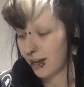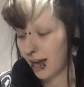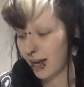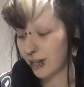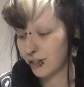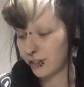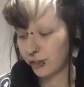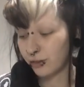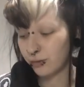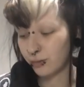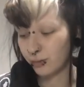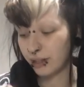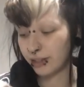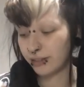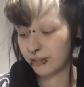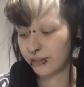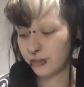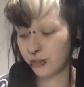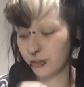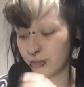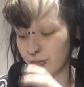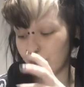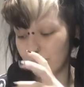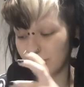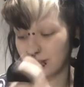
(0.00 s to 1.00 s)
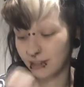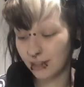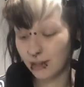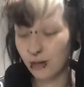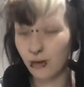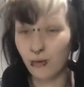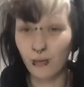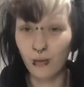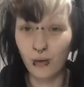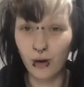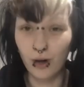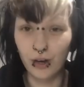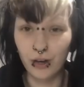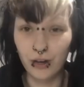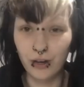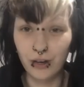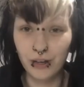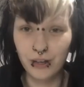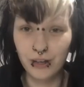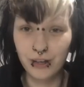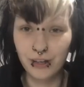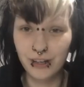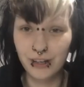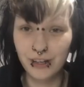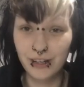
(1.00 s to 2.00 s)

I just wanted to do this little one